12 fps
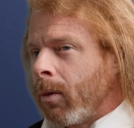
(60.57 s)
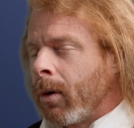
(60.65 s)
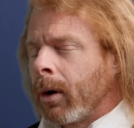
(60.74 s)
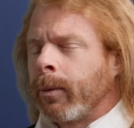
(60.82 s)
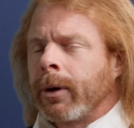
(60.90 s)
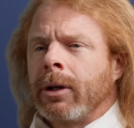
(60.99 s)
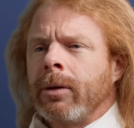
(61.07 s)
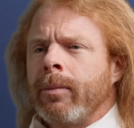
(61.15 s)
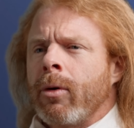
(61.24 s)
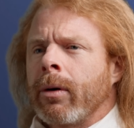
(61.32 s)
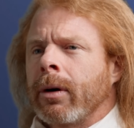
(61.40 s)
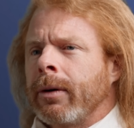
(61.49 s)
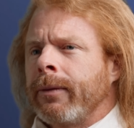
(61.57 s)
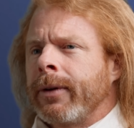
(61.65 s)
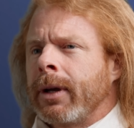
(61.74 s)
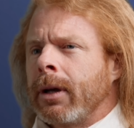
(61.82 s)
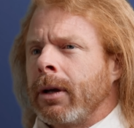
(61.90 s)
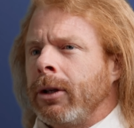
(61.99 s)
or were you more of
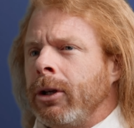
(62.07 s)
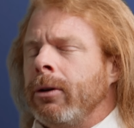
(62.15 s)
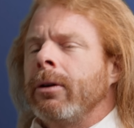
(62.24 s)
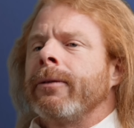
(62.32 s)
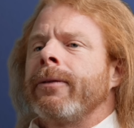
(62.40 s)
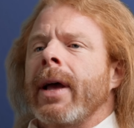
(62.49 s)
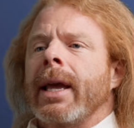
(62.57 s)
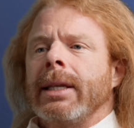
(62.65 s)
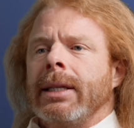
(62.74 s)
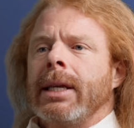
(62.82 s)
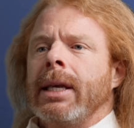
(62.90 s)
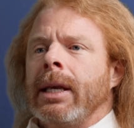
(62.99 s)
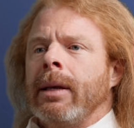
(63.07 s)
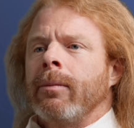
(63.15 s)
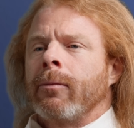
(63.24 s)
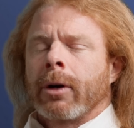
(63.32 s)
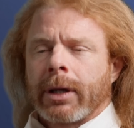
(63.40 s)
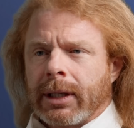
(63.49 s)
a unified
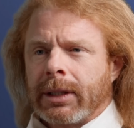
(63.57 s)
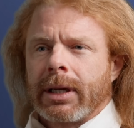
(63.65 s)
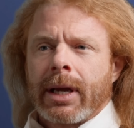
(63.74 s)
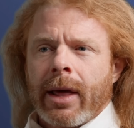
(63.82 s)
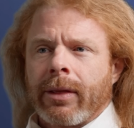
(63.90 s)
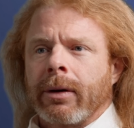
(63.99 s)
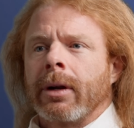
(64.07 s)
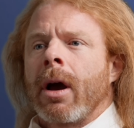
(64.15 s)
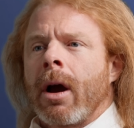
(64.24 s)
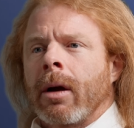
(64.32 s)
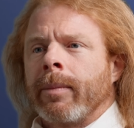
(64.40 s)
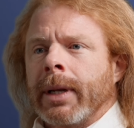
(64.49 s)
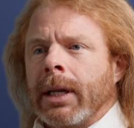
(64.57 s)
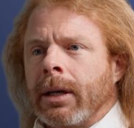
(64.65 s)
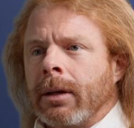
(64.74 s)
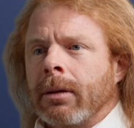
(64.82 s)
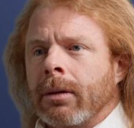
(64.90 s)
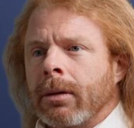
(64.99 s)
team working together in harmony?